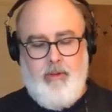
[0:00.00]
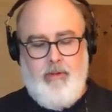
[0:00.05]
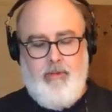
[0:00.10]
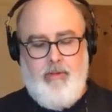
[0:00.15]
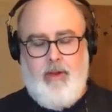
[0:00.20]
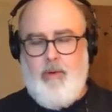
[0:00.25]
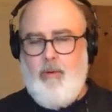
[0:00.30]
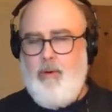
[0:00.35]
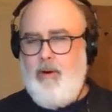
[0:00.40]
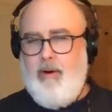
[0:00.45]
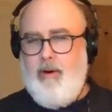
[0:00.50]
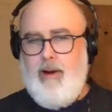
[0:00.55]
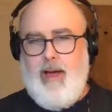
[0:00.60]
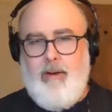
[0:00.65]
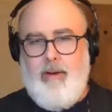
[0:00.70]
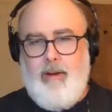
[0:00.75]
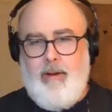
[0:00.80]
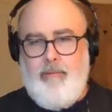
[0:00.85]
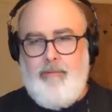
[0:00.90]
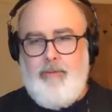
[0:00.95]
there were, I
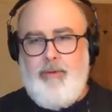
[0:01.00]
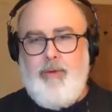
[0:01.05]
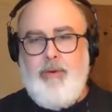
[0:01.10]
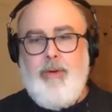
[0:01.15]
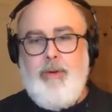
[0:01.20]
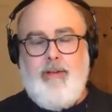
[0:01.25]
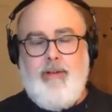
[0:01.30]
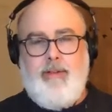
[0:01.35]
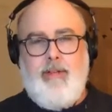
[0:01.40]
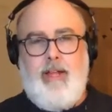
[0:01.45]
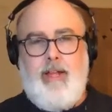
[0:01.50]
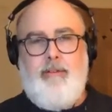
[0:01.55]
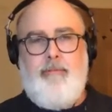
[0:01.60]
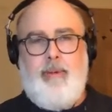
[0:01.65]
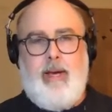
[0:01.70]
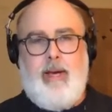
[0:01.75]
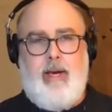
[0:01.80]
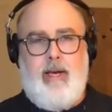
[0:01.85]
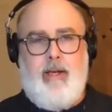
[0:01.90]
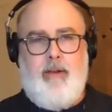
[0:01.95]
don't know, 24
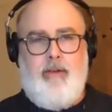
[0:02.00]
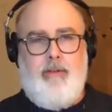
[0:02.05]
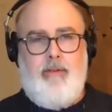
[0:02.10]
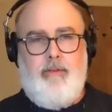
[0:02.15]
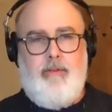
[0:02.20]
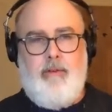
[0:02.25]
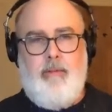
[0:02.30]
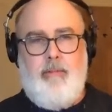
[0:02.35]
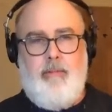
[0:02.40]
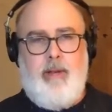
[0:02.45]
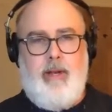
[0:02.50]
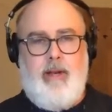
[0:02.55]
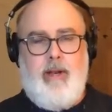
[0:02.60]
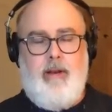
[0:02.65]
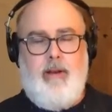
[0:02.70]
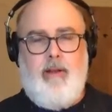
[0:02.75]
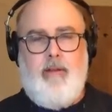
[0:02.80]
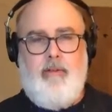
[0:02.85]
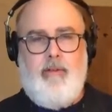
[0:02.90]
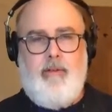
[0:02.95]
FBI agents from the mid
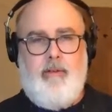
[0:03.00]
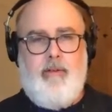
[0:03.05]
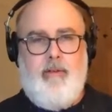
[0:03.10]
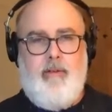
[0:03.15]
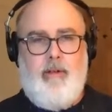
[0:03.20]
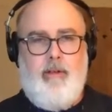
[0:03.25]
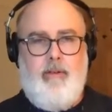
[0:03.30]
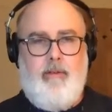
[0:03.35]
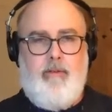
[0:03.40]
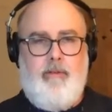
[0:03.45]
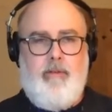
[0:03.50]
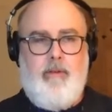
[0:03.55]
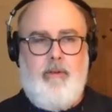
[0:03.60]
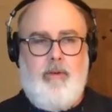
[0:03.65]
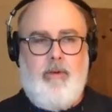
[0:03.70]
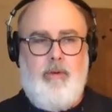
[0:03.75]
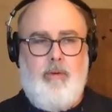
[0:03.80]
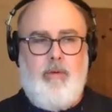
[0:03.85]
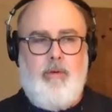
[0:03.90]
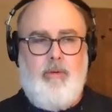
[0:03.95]
1960s
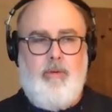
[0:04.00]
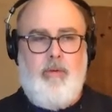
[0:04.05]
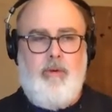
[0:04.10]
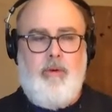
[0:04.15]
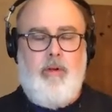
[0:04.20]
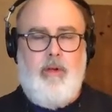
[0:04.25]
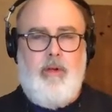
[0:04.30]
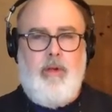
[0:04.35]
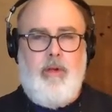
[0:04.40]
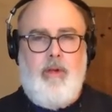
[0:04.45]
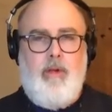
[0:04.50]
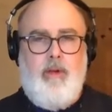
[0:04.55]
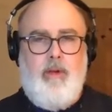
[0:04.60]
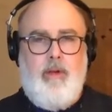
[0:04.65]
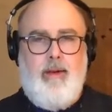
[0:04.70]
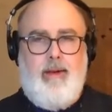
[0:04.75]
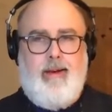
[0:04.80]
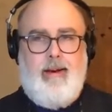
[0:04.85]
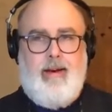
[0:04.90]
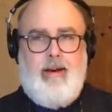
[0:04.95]
who
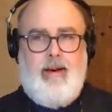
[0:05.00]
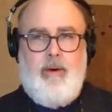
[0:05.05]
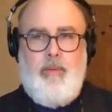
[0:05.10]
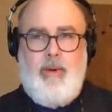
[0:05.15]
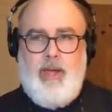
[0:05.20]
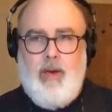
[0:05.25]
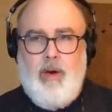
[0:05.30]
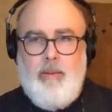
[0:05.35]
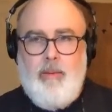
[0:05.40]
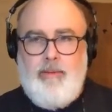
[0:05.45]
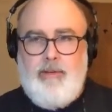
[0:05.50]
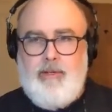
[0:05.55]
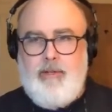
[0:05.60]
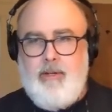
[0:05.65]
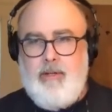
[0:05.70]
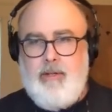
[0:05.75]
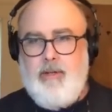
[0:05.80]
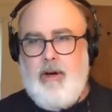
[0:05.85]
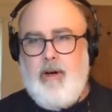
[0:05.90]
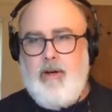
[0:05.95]
we hoped
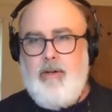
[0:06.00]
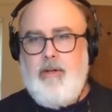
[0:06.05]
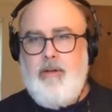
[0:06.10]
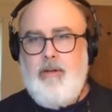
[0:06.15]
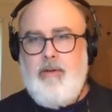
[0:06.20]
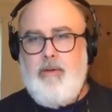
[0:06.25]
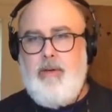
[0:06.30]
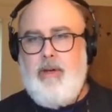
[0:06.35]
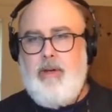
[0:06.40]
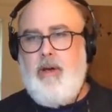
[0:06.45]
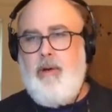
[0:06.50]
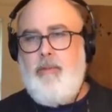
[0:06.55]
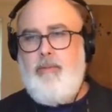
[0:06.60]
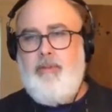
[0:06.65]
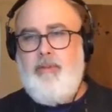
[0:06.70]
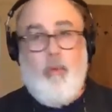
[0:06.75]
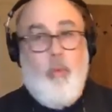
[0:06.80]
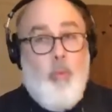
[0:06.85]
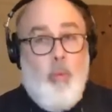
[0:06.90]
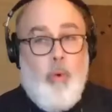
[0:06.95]
to talk to, in hopes
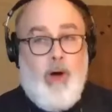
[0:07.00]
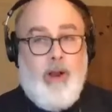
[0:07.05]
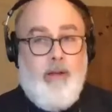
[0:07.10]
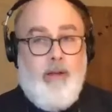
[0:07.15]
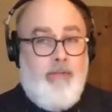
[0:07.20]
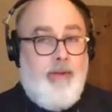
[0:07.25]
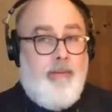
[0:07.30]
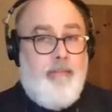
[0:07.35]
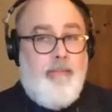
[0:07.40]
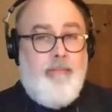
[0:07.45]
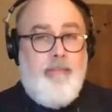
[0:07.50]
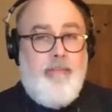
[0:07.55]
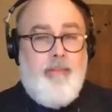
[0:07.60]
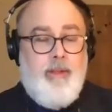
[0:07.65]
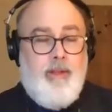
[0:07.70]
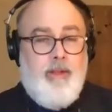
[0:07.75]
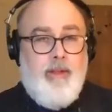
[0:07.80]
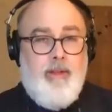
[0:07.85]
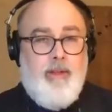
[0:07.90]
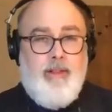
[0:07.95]
that one of them
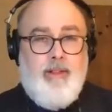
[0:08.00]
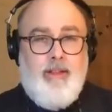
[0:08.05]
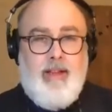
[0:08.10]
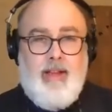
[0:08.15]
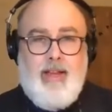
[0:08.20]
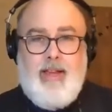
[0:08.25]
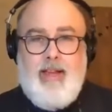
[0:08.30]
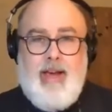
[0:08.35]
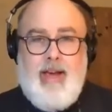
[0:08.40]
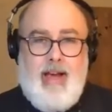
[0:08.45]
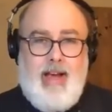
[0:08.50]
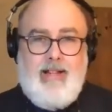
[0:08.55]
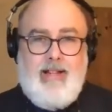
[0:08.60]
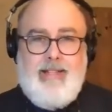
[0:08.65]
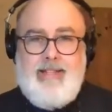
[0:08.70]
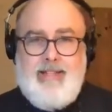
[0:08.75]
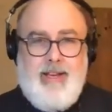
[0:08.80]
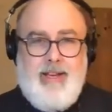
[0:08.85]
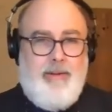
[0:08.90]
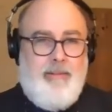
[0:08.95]
like had
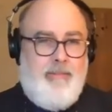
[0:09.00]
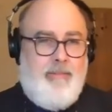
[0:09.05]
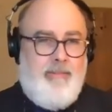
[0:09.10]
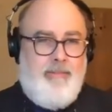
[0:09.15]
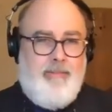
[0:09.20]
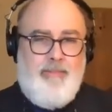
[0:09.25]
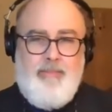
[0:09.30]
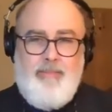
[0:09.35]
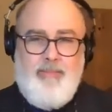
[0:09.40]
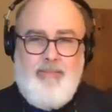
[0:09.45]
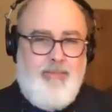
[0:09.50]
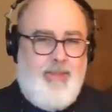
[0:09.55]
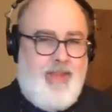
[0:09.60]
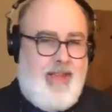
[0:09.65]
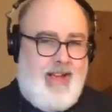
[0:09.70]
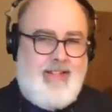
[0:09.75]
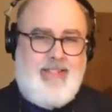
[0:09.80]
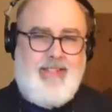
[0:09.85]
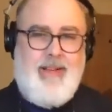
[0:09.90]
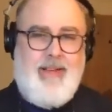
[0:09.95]

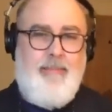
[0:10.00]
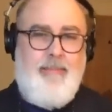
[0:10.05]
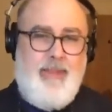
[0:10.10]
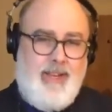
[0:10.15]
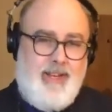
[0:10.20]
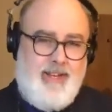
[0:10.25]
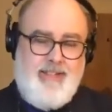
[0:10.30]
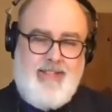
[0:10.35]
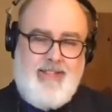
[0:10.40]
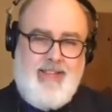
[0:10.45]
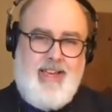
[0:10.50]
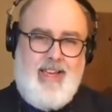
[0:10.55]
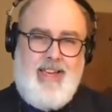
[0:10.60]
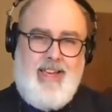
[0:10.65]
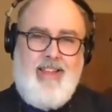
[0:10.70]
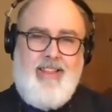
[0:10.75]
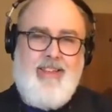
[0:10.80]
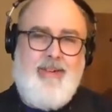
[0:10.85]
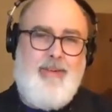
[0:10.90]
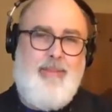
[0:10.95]
something to
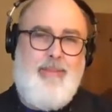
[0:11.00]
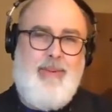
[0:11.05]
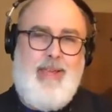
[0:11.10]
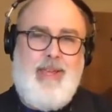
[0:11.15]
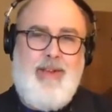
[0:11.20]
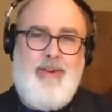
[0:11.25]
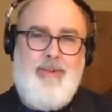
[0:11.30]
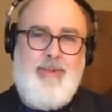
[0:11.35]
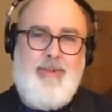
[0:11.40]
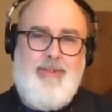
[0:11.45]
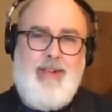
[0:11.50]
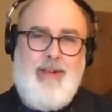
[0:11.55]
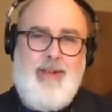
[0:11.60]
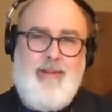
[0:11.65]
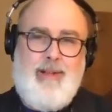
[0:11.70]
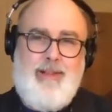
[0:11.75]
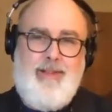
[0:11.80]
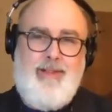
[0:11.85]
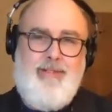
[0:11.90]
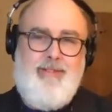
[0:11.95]
say that would be interesting
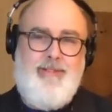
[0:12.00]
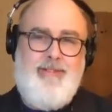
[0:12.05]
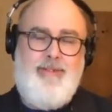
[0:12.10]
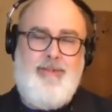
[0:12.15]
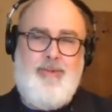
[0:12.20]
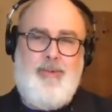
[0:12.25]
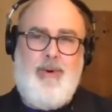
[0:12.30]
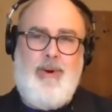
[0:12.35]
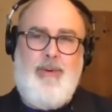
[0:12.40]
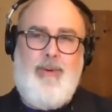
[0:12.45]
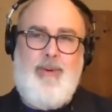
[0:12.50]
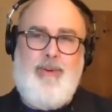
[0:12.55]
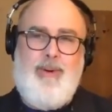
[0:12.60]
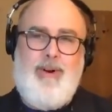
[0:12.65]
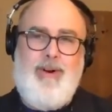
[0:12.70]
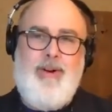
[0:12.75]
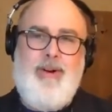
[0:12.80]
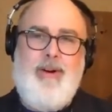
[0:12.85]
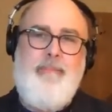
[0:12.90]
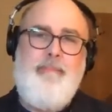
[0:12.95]
about the story we're
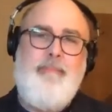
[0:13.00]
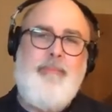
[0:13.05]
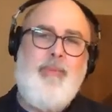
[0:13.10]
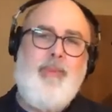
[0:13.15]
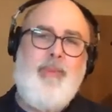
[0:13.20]
working